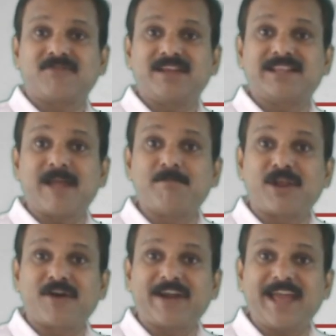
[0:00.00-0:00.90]
In the
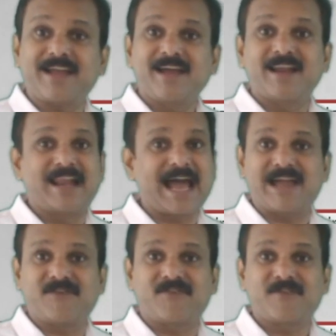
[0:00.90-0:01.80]
embryonic life.